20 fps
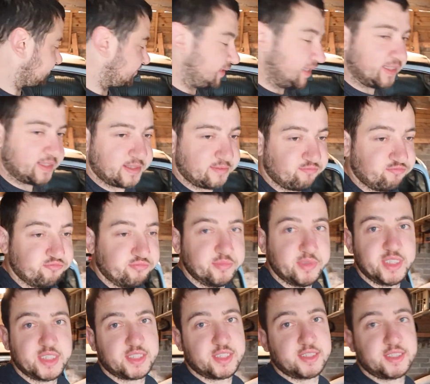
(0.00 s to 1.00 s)

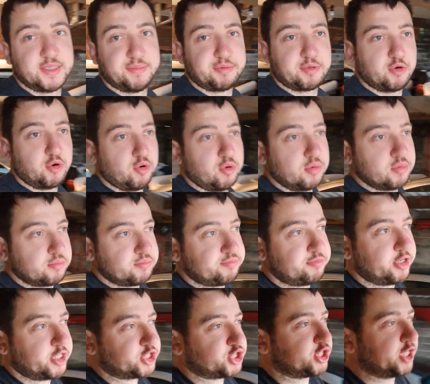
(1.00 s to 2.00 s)
It's a typical
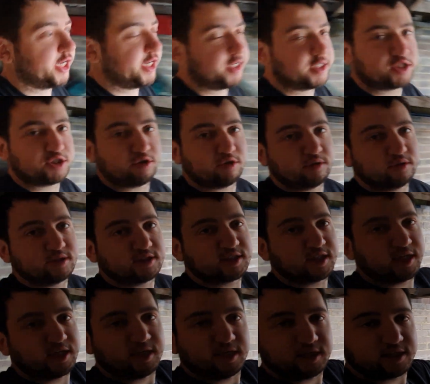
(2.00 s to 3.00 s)
British day, as you can
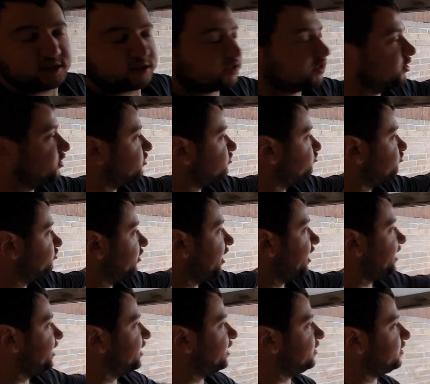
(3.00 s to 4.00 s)
see. It's just
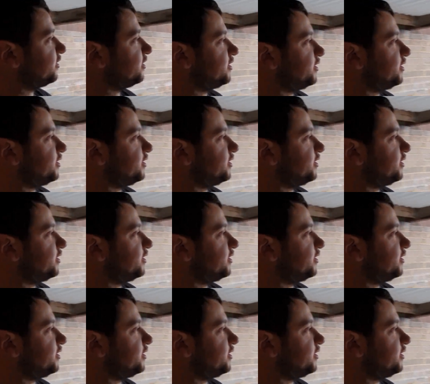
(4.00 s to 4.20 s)
raining,